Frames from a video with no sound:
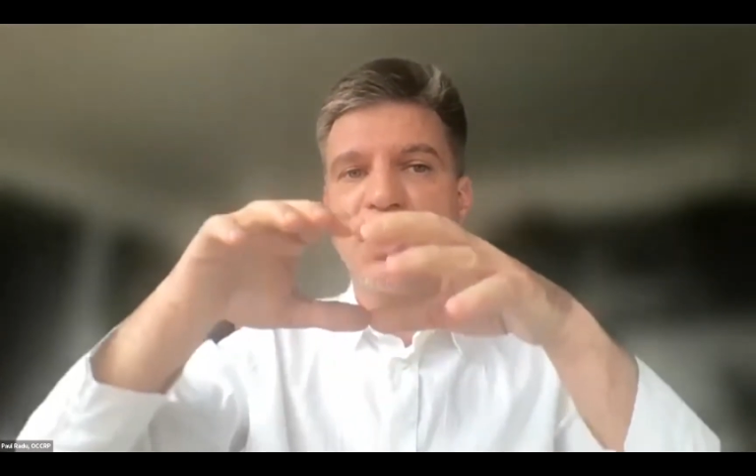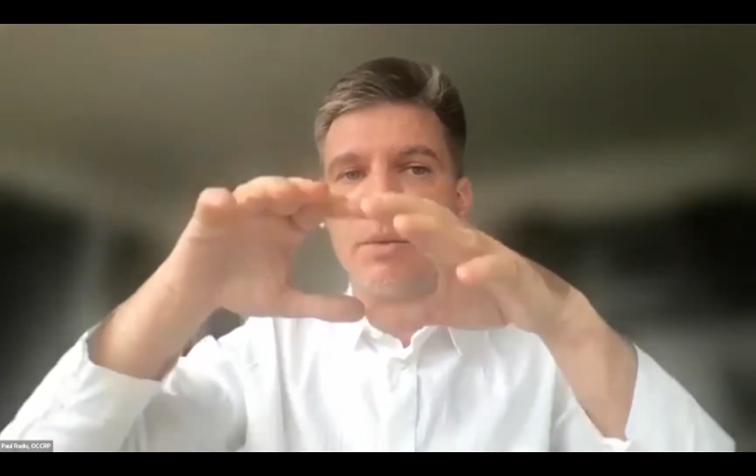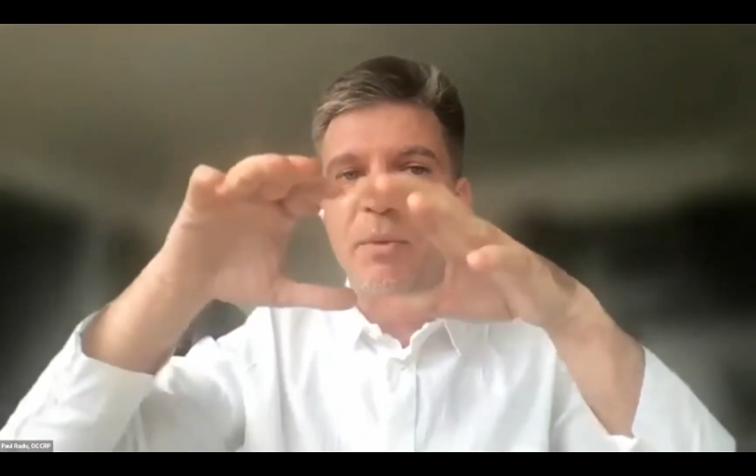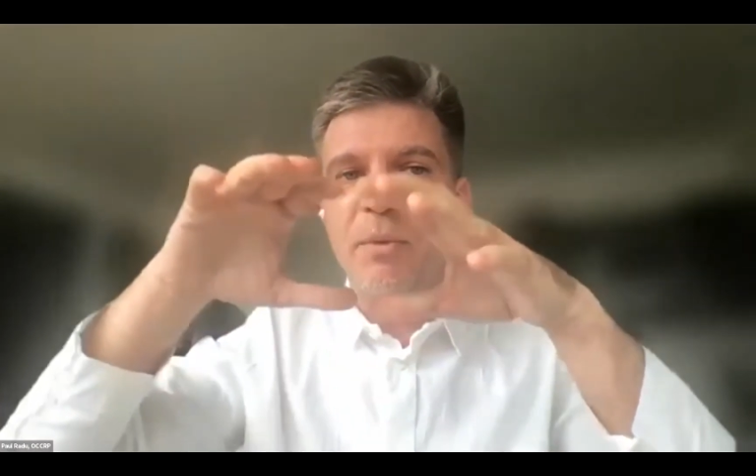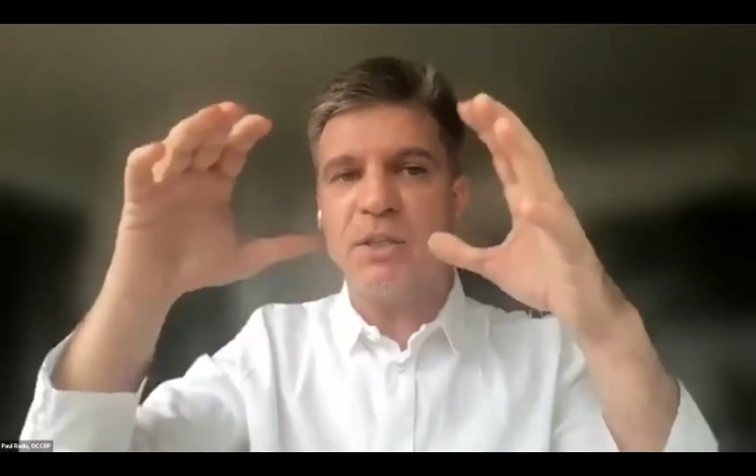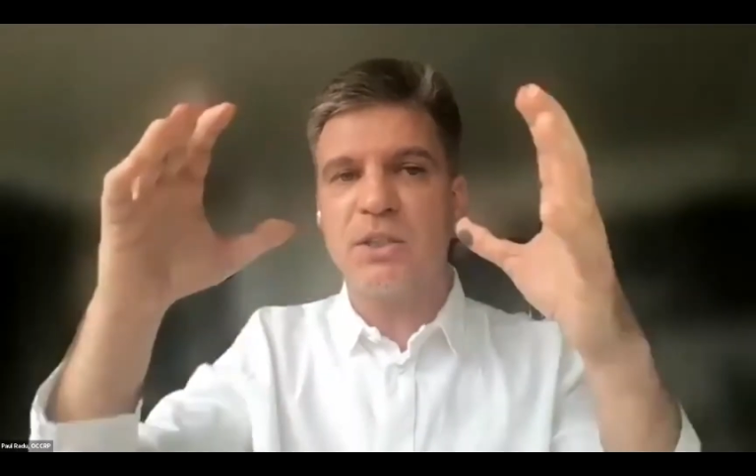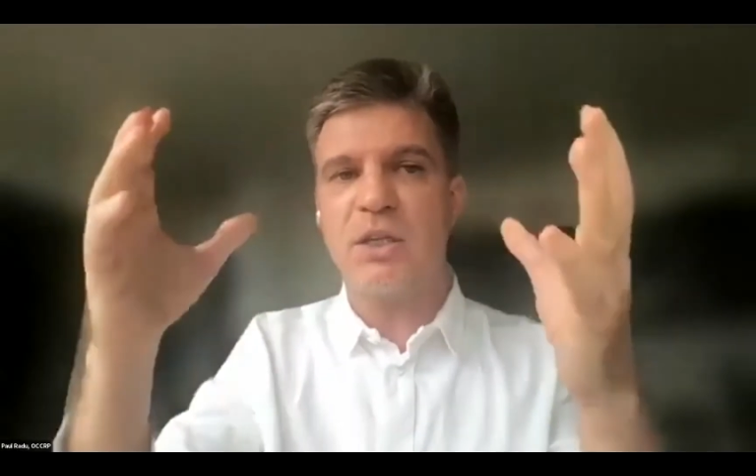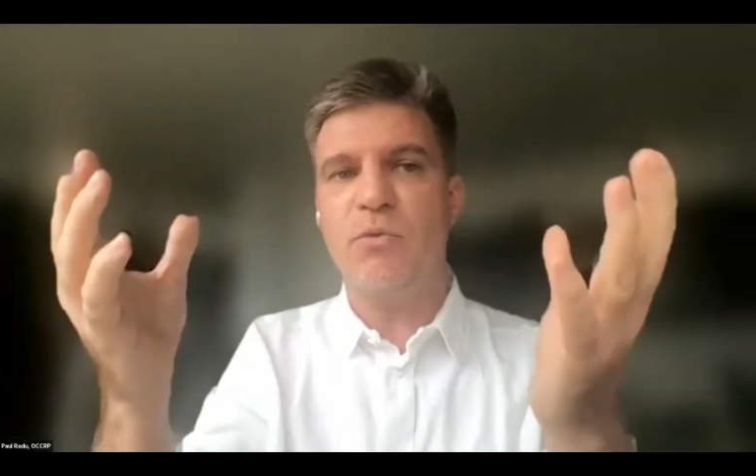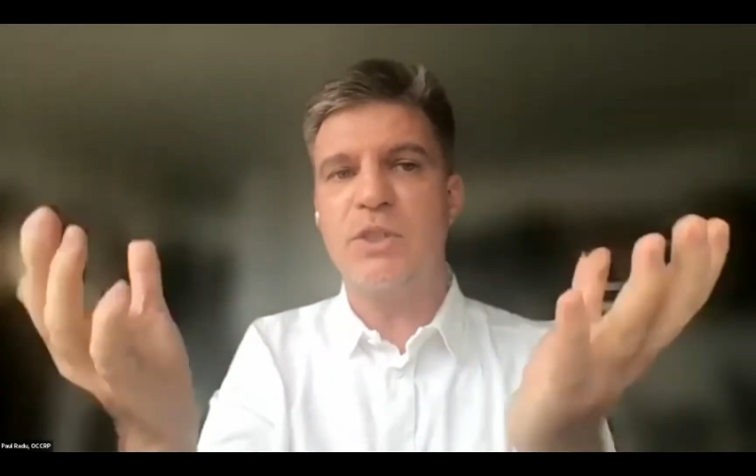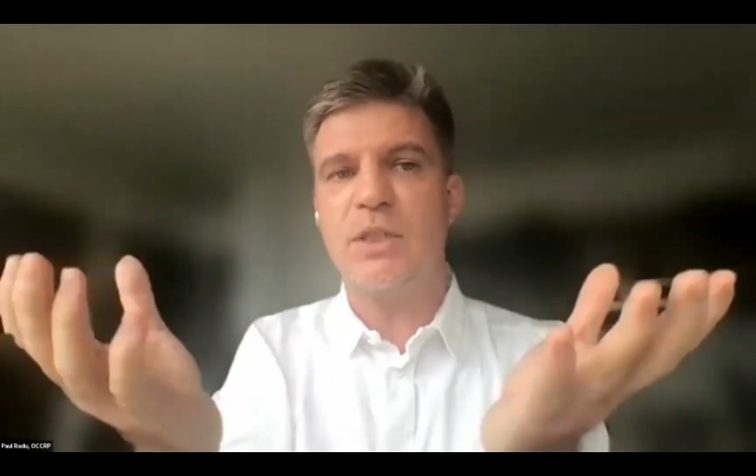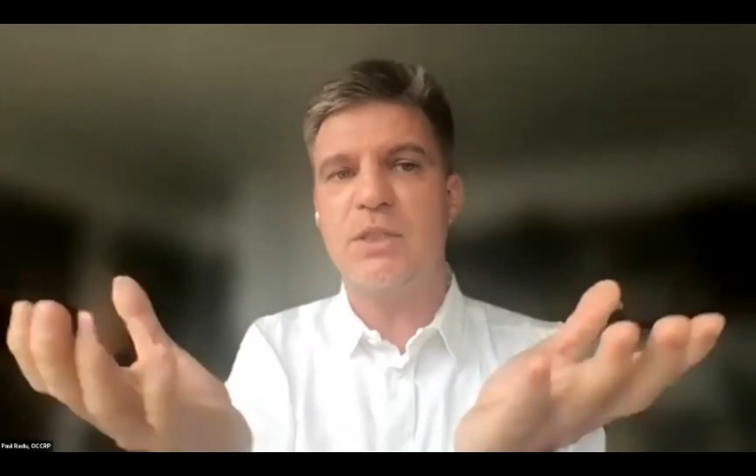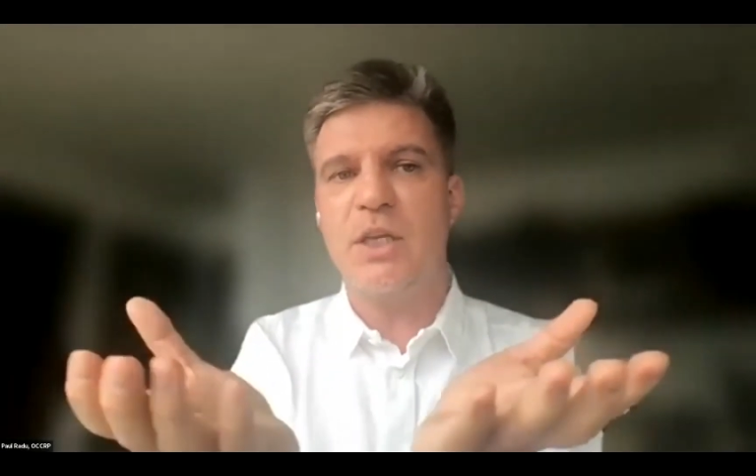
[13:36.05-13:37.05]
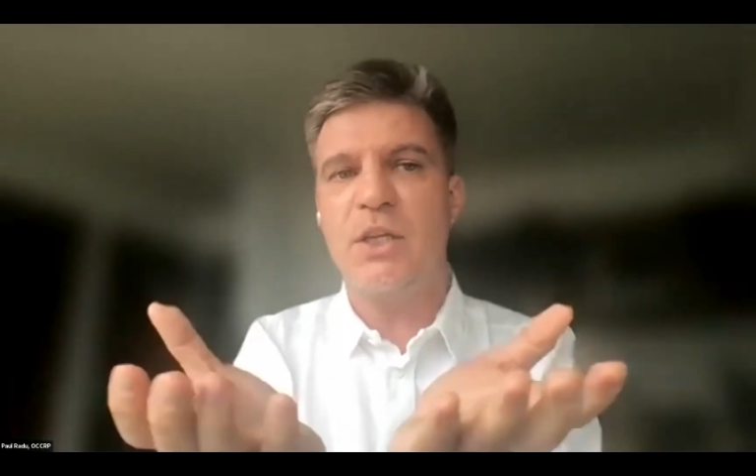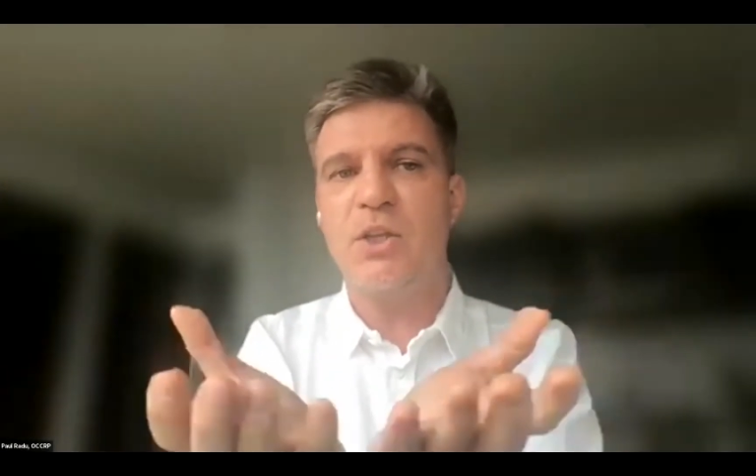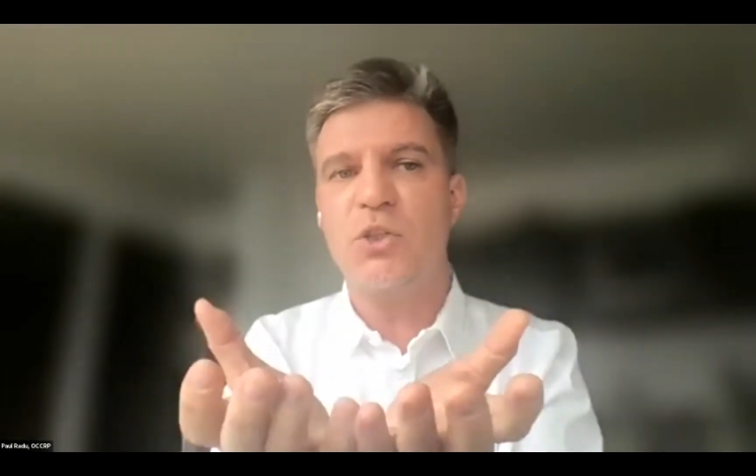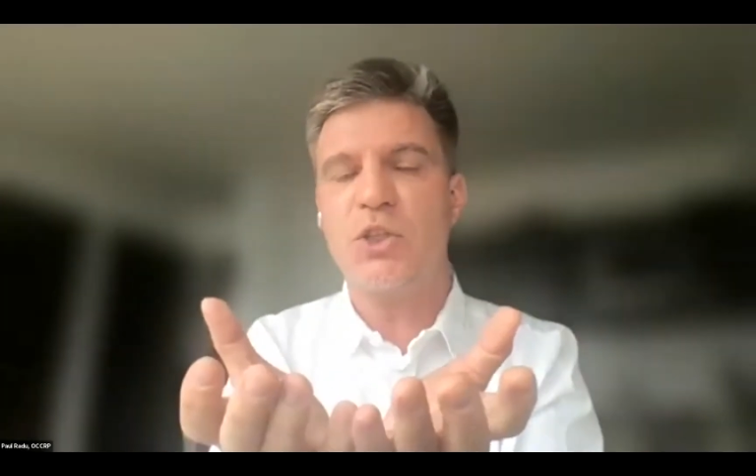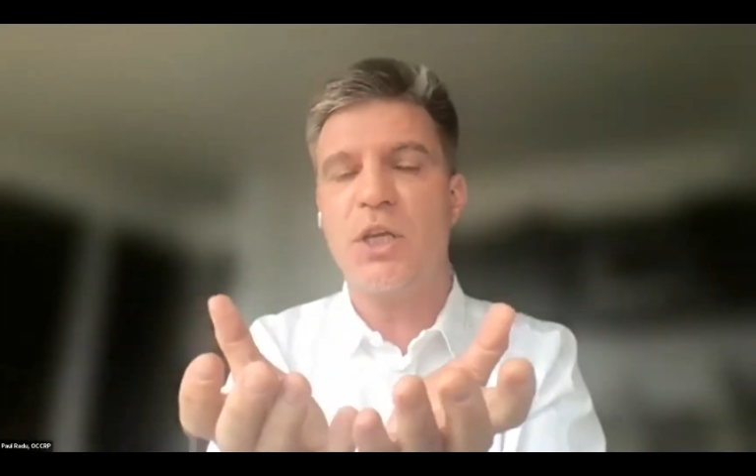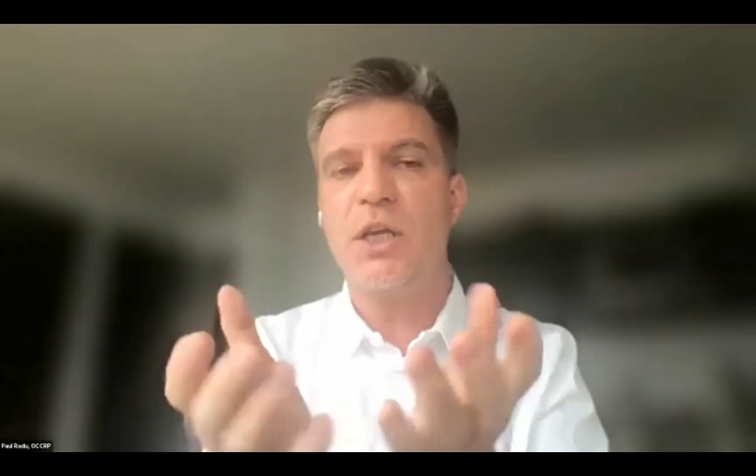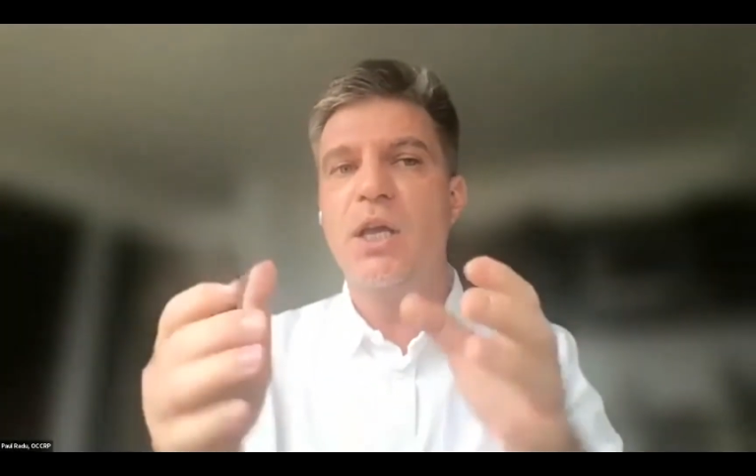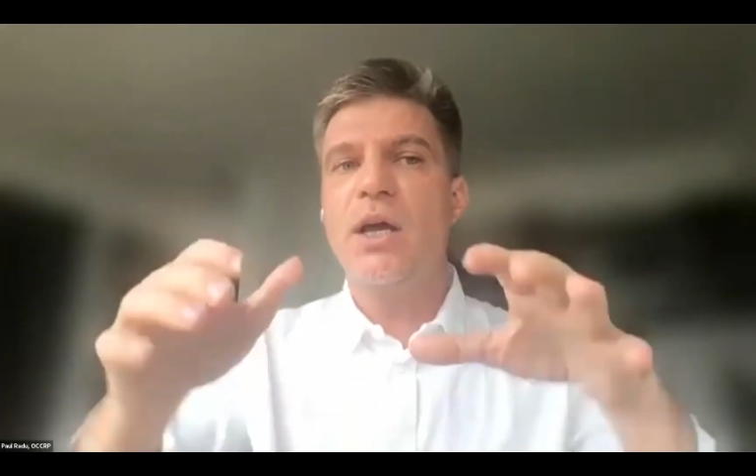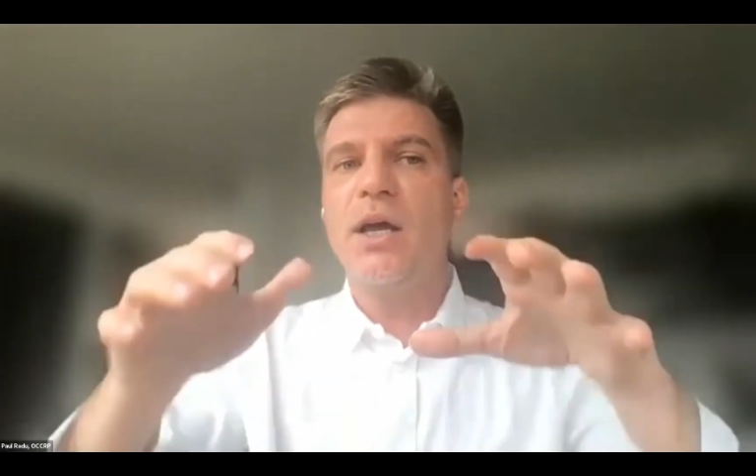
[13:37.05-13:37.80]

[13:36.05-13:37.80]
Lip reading: criminal services industry